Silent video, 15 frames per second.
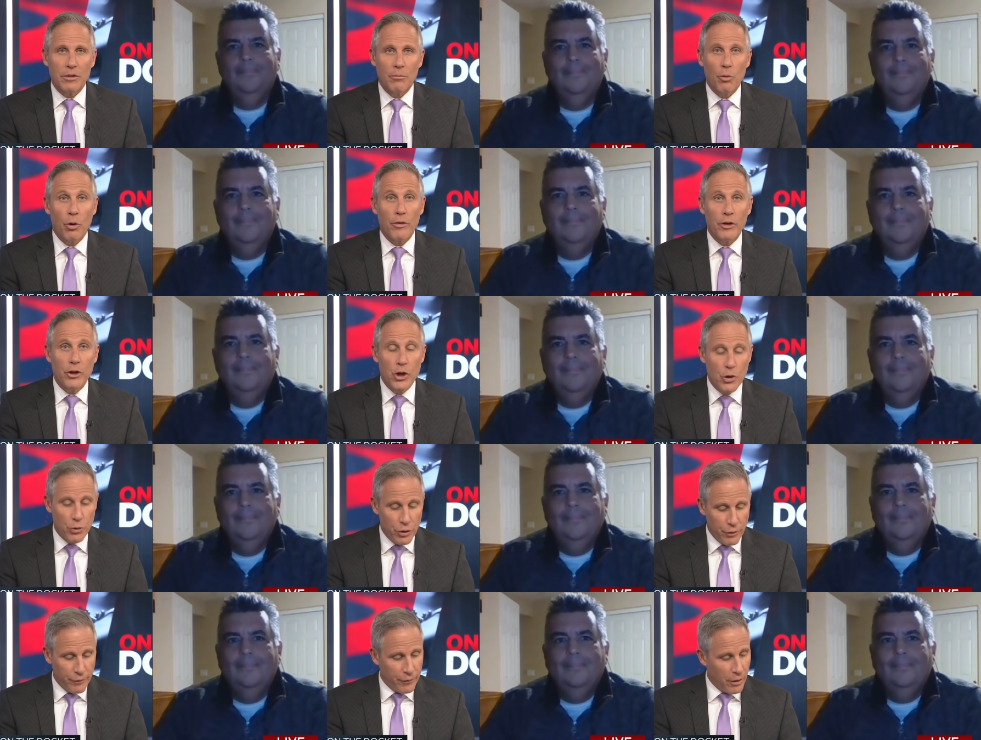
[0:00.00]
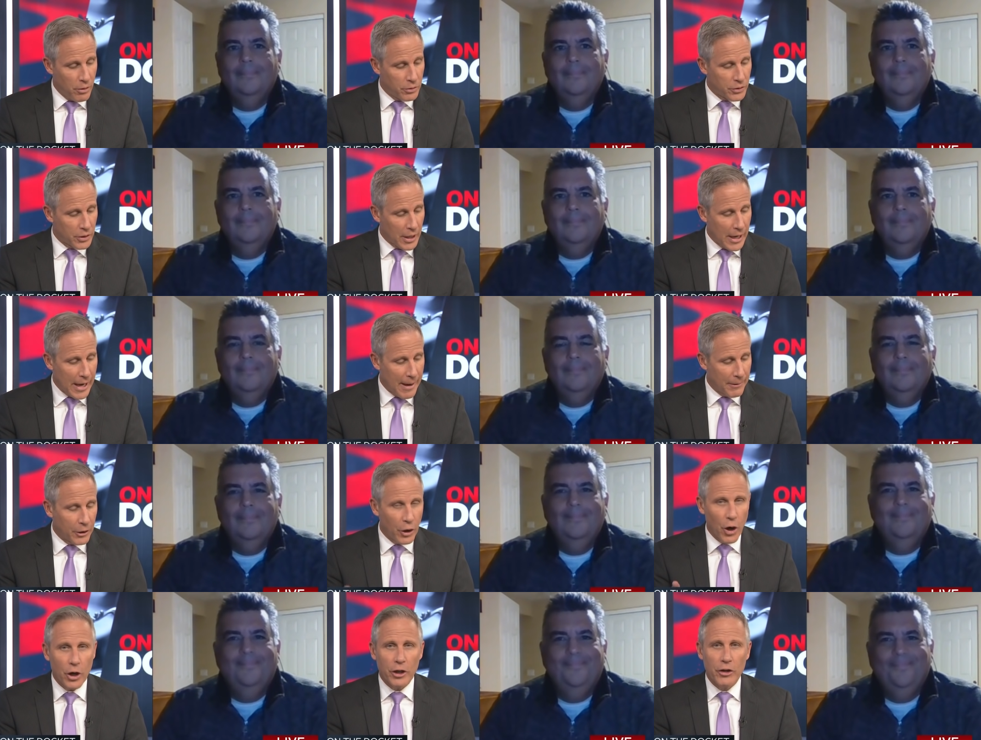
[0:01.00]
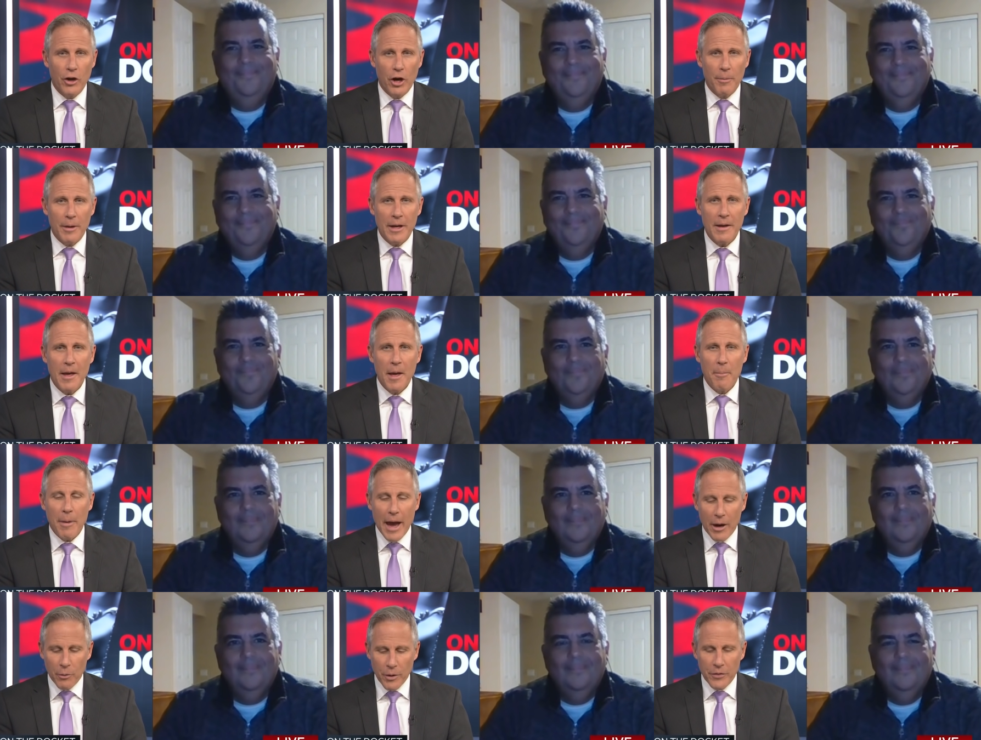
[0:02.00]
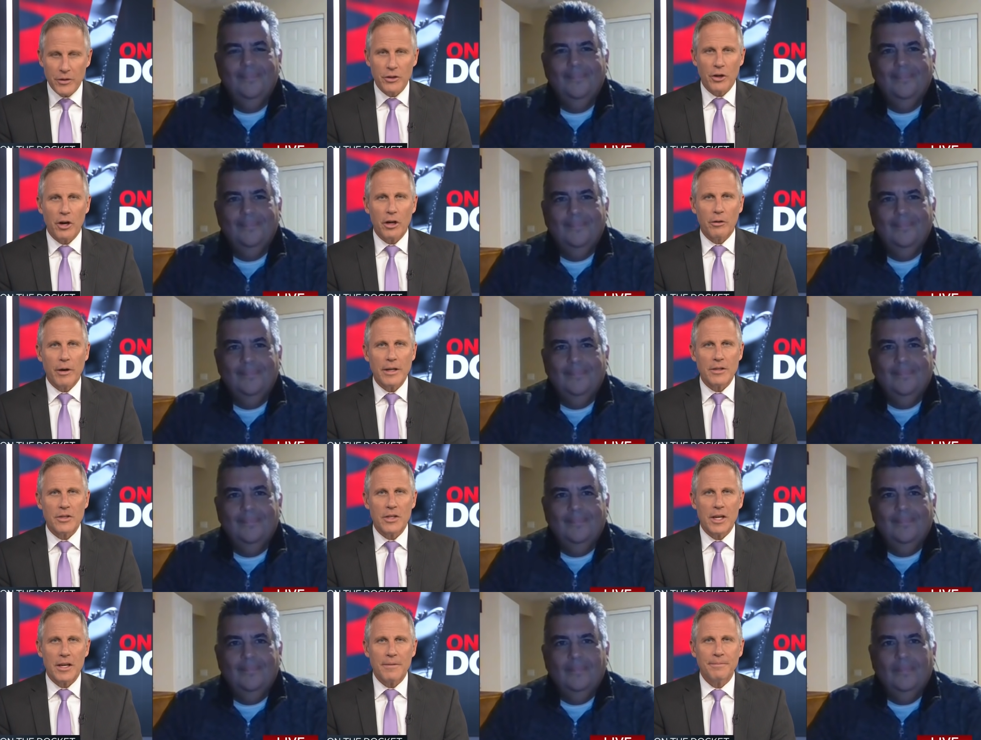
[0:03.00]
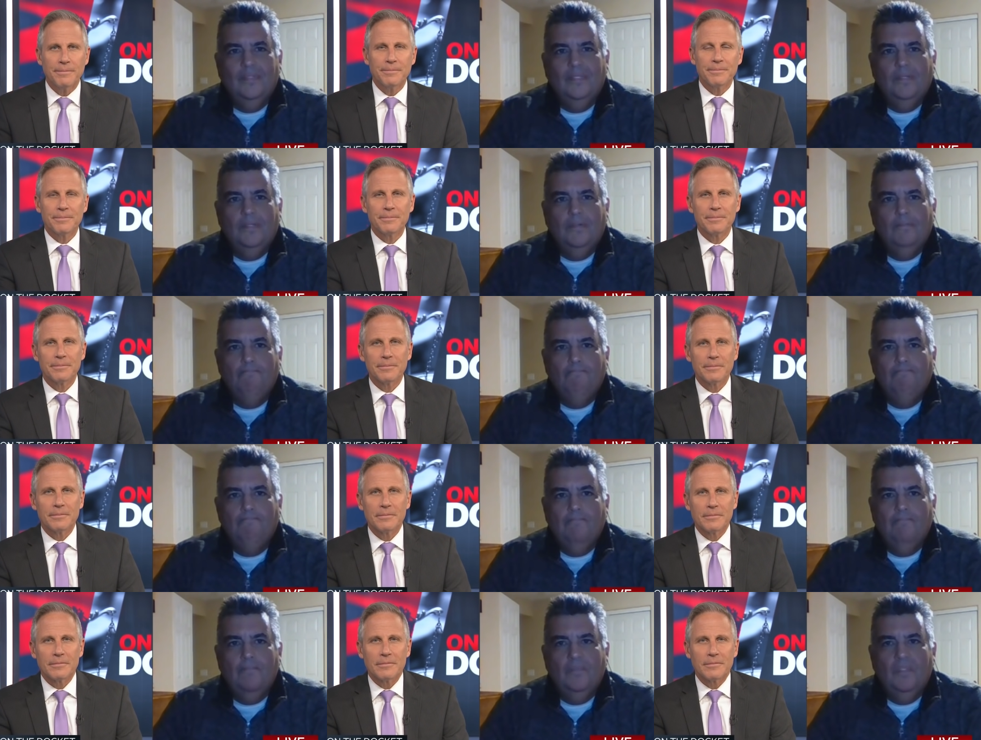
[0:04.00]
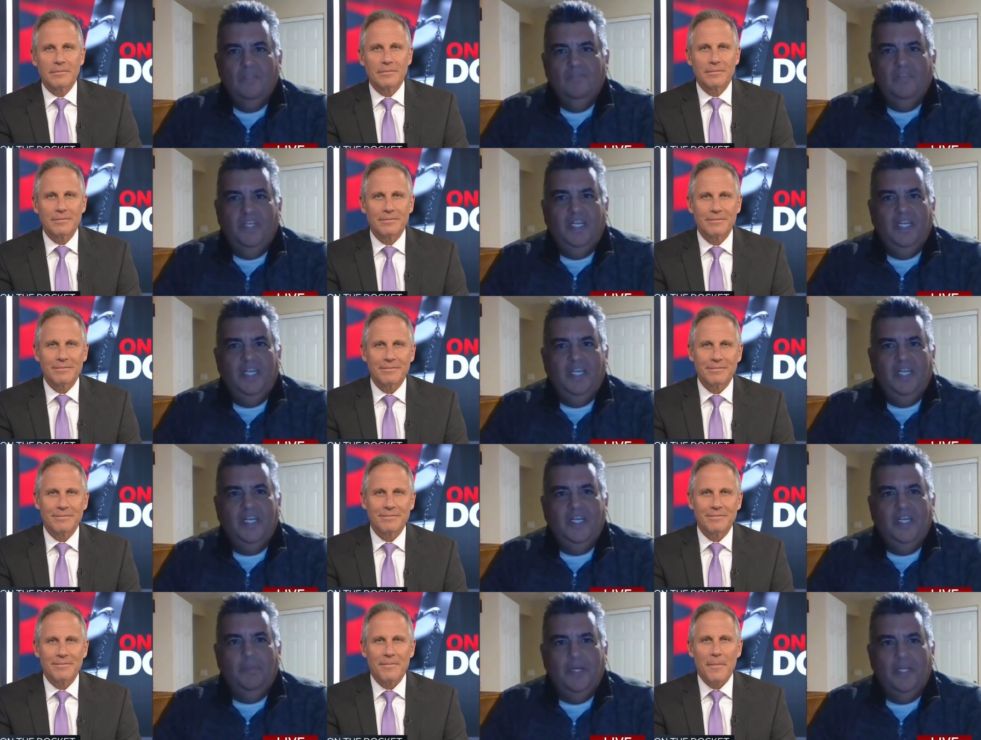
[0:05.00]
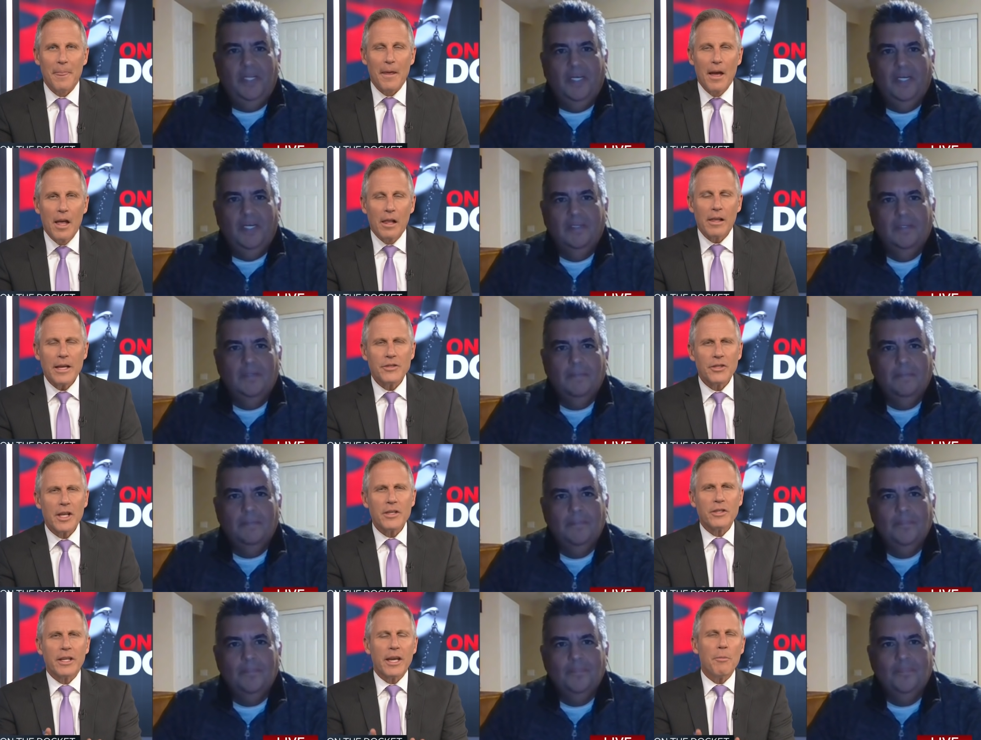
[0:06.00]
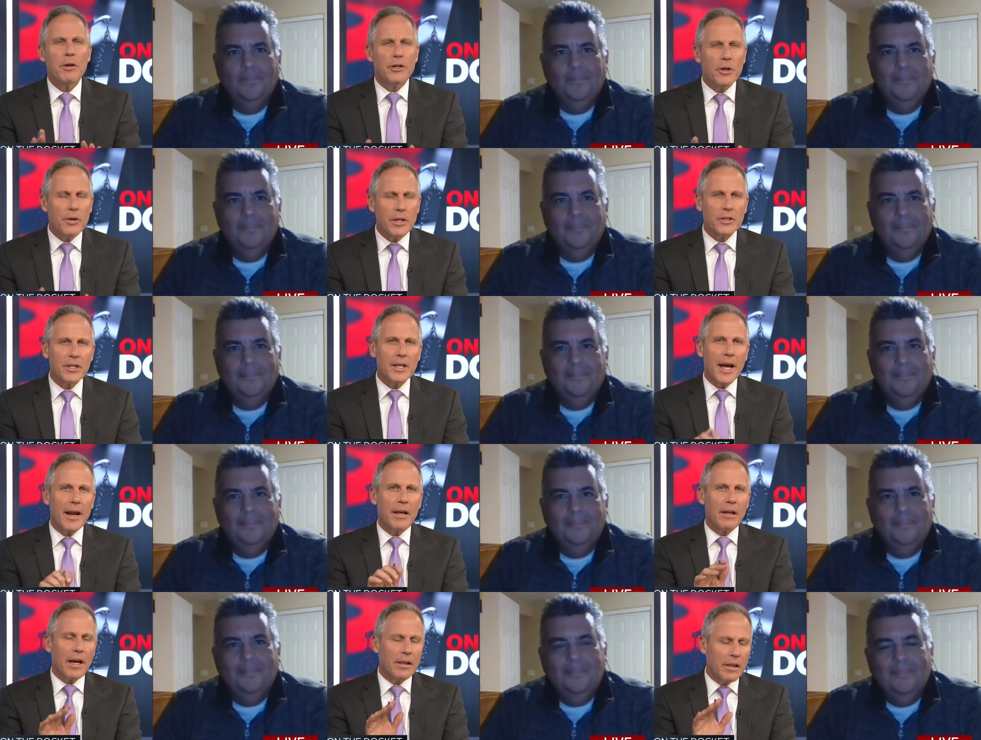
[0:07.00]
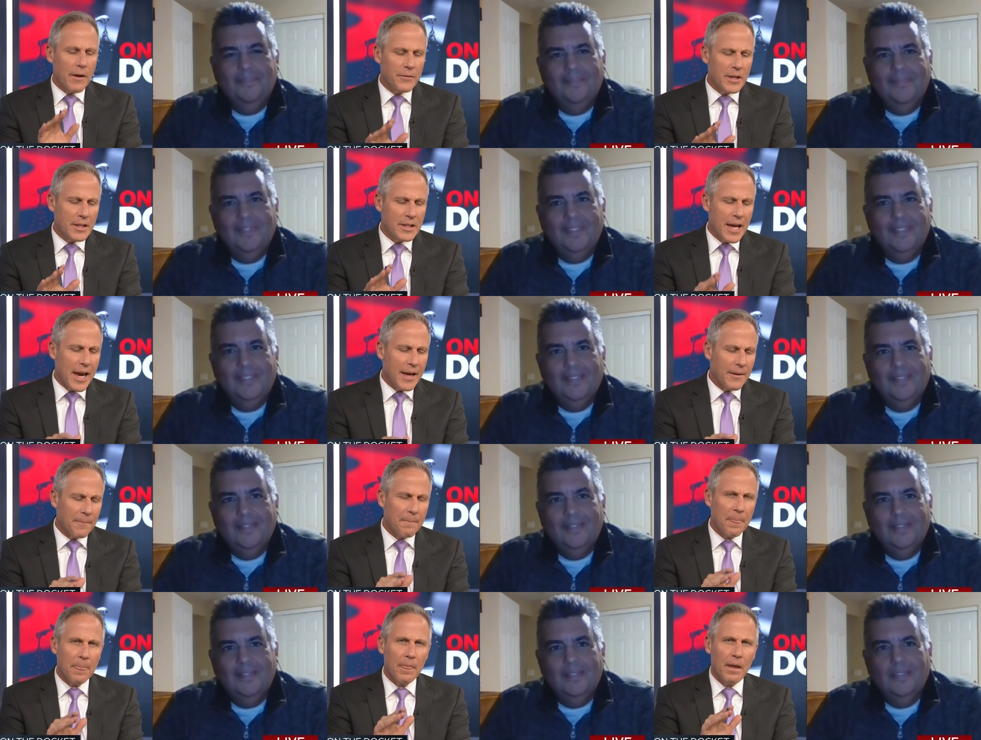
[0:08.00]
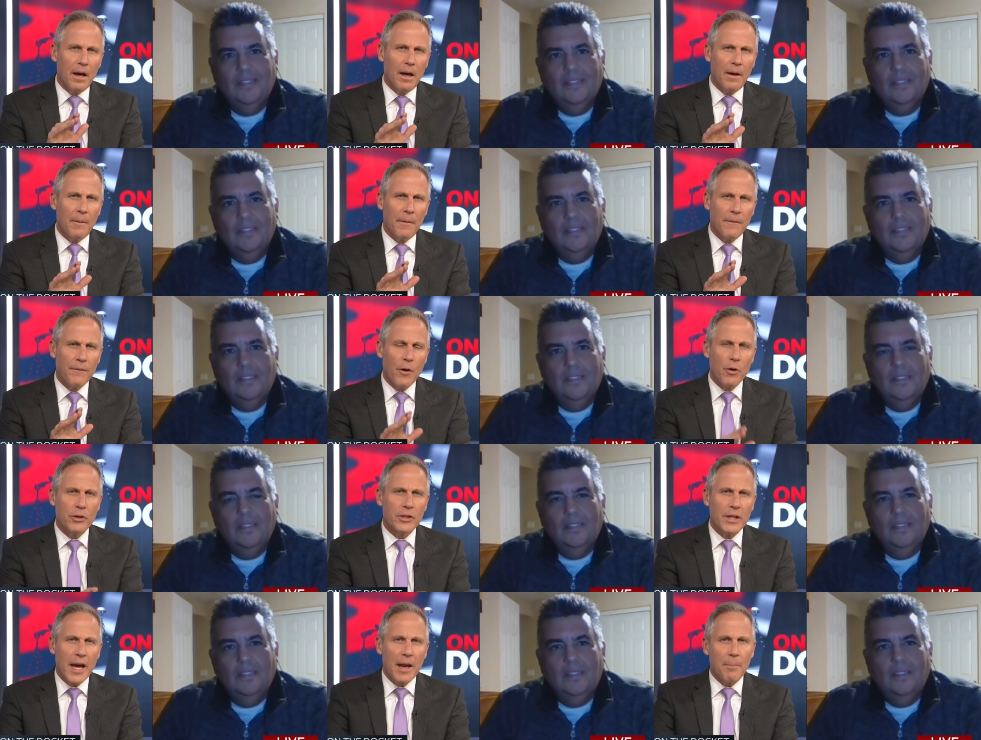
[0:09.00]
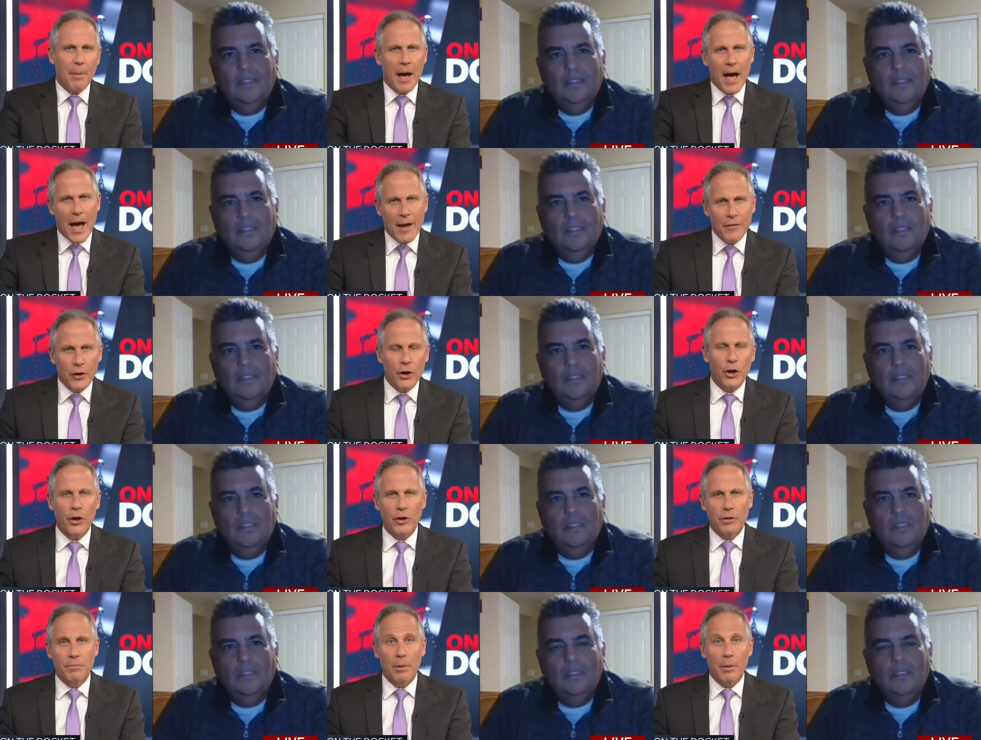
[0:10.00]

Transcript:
Speaker 1: more than you do, folks. Uh, Kirk Nurmi, back with us. Kirk, great to see you.
Speaker 2: Vinny, good to be with you.
Speaker 1: Let's, let's, can we do this tonight? I'd love to take uh, folks kind of behind the curtain,